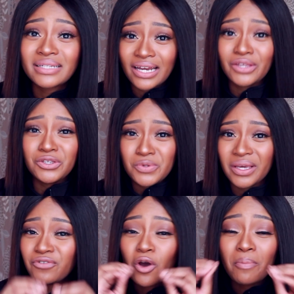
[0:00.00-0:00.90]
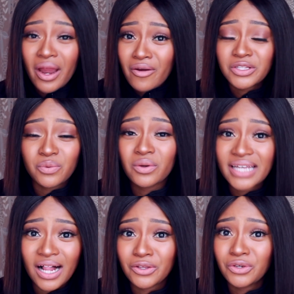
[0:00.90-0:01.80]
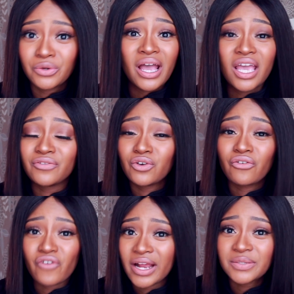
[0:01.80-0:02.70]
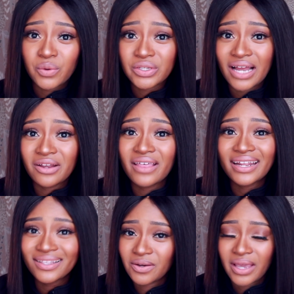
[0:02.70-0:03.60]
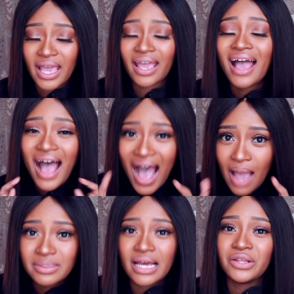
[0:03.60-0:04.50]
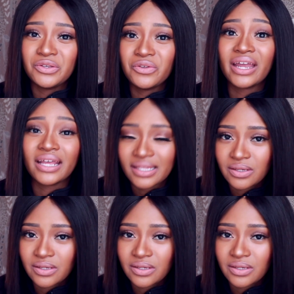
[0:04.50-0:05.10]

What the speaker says: telling you, if your parents won't tell you, if your friends won't tell you that it's okay, I'm telling you that it's